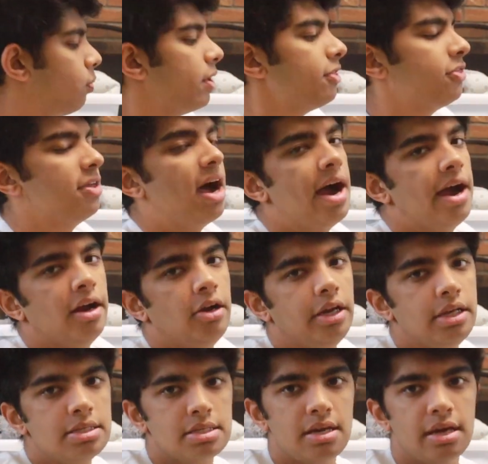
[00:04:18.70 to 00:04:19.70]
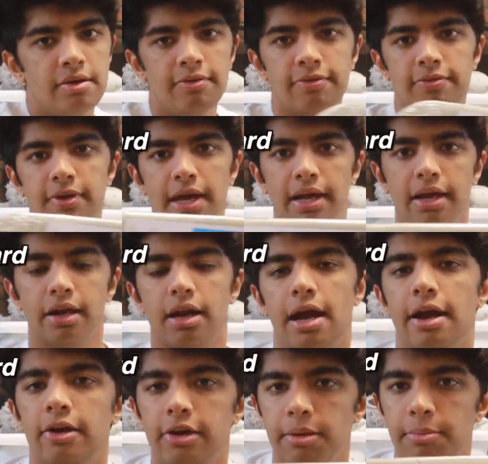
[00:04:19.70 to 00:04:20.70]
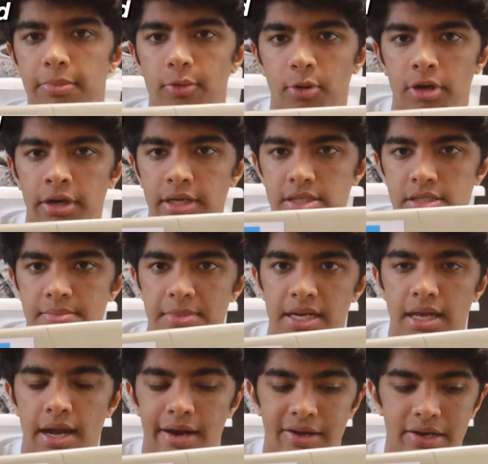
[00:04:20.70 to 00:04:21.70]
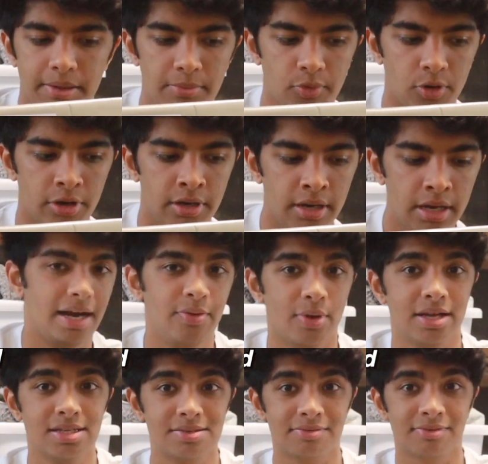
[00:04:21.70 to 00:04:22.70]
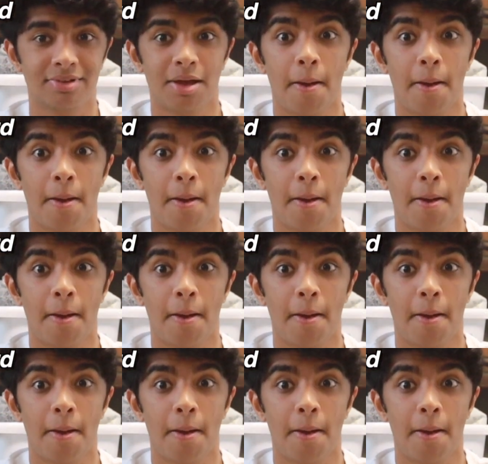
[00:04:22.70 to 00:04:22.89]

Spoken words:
with the ironing stuff, I got an ironing board. It's a mini ironing board. Anyways,